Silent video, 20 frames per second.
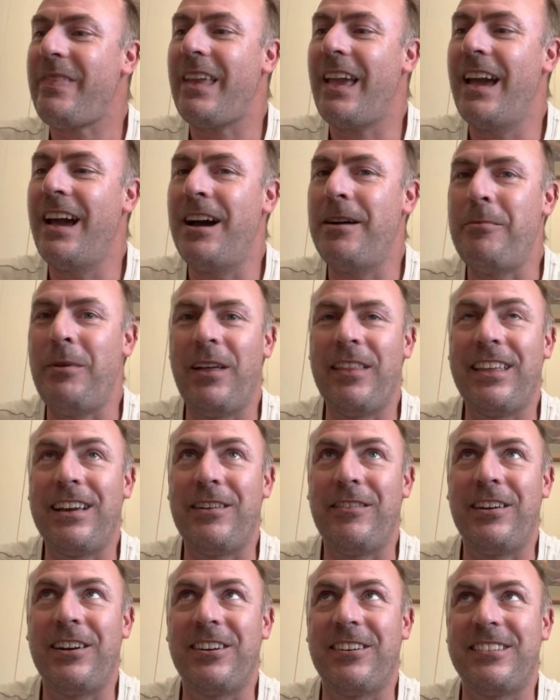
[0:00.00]
Uh, but I think I'm
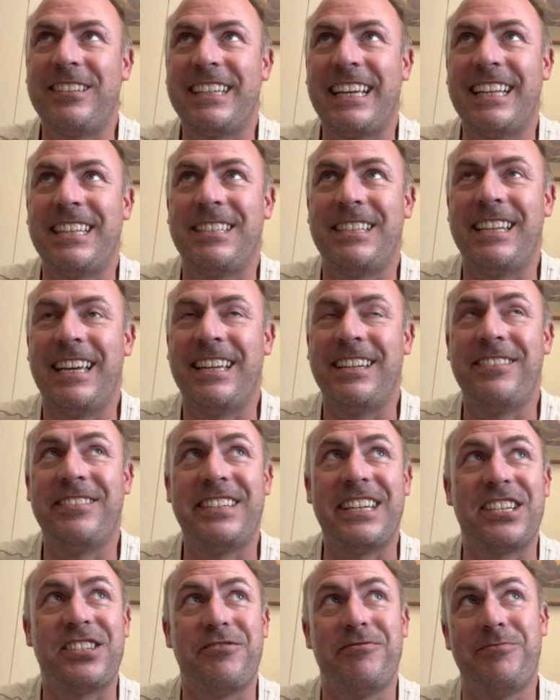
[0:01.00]
only going to get to the end of
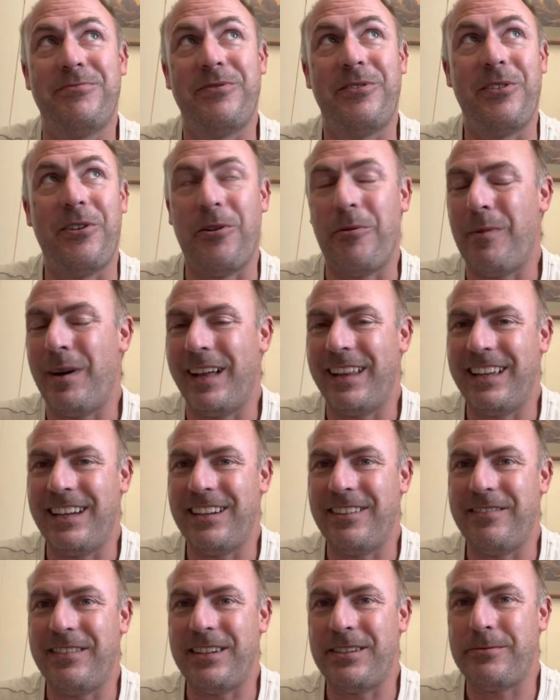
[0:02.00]
section four by the end
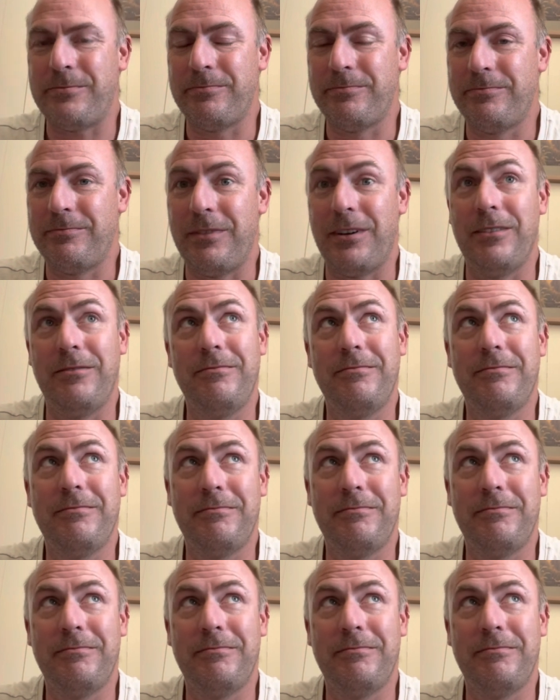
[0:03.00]
of this, well,